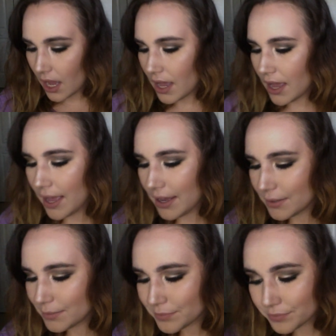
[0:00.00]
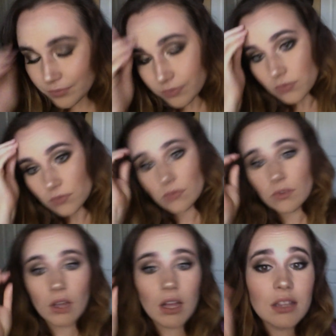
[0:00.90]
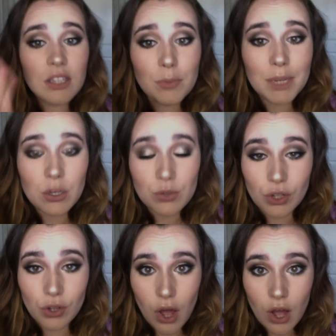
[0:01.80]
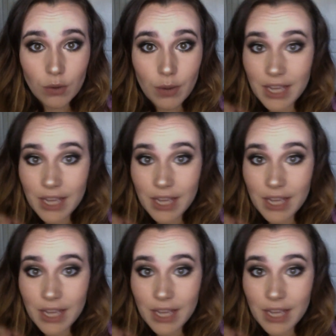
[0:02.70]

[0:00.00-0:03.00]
And a little bit goes a long way.